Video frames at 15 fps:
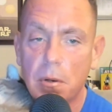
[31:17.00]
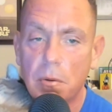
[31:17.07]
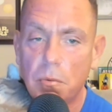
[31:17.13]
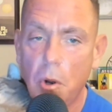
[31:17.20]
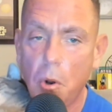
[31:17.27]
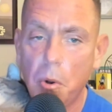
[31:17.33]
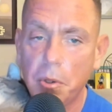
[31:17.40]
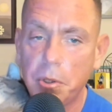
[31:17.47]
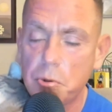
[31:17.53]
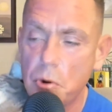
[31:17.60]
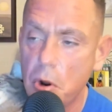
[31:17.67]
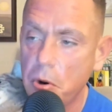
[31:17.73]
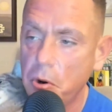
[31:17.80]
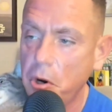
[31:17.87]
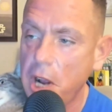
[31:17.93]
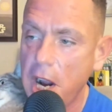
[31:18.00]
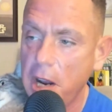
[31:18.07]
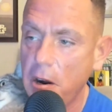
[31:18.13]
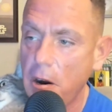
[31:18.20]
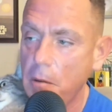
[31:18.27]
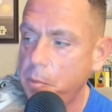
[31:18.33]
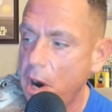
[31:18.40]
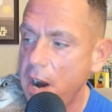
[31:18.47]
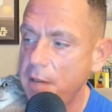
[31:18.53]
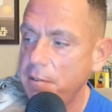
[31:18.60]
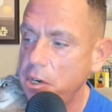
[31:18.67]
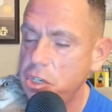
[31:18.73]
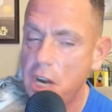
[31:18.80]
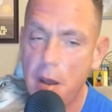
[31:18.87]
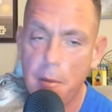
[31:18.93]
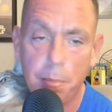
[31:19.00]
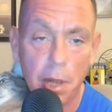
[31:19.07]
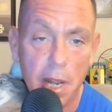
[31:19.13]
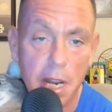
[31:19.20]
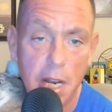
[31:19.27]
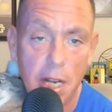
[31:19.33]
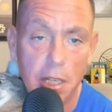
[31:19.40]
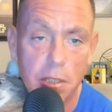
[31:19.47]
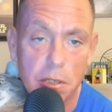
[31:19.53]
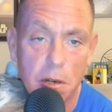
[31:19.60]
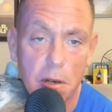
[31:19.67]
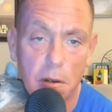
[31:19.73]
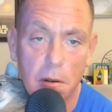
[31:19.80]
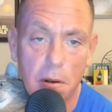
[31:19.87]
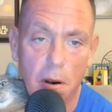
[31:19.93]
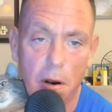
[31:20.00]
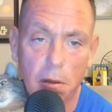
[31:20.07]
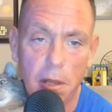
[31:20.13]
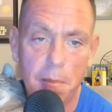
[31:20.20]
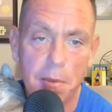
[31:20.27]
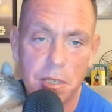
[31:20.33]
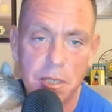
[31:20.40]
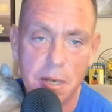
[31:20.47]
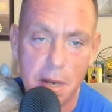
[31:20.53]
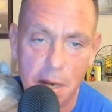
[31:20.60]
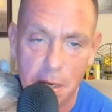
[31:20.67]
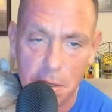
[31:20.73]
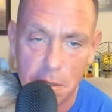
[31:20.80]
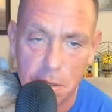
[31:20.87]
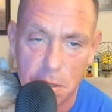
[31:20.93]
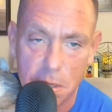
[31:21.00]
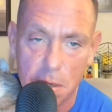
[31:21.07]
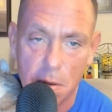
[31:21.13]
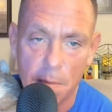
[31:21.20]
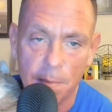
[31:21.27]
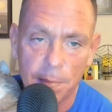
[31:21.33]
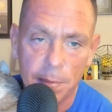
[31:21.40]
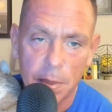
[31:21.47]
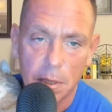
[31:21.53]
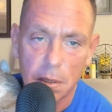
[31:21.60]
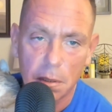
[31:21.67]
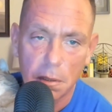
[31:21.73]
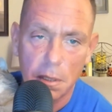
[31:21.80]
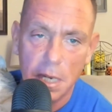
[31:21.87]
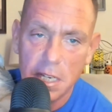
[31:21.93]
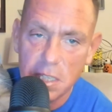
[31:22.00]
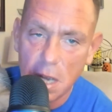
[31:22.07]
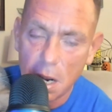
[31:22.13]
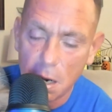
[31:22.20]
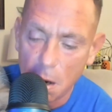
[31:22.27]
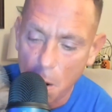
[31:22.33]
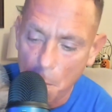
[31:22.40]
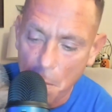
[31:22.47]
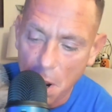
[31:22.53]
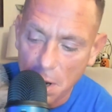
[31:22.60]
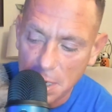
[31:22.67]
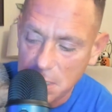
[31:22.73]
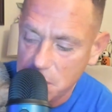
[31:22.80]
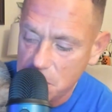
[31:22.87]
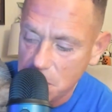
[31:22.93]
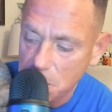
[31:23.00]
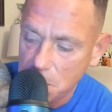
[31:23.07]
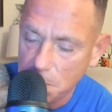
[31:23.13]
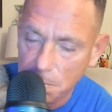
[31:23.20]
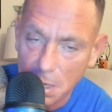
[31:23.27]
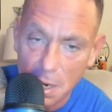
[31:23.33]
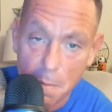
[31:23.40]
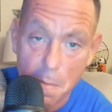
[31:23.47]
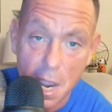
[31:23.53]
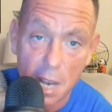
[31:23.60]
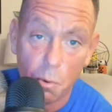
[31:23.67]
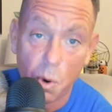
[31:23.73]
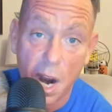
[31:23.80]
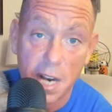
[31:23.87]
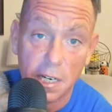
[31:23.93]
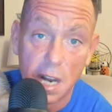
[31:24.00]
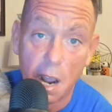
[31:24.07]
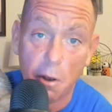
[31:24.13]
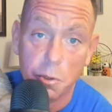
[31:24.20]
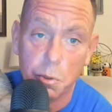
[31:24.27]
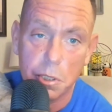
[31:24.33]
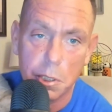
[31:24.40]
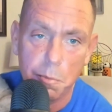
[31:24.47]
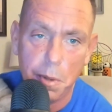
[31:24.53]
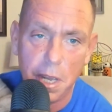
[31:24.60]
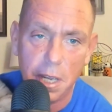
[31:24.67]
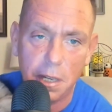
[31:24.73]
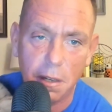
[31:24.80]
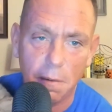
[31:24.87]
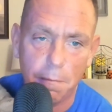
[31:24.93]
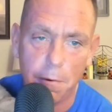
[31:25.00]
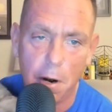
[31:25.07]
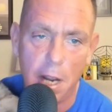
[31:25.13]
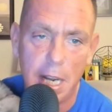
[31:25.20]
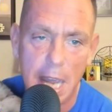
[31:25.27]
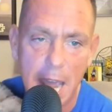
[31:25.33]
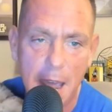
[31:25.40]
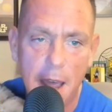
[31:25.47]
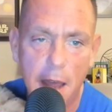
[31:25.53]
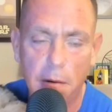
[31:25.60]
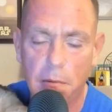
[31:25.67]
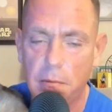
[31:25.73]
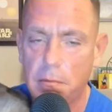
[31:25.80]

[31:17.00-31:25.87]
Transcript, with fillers: Roll with Schroeder and I in our private jet planes, our limousines. He's got an Armani suit being made right now as we speak for a cat.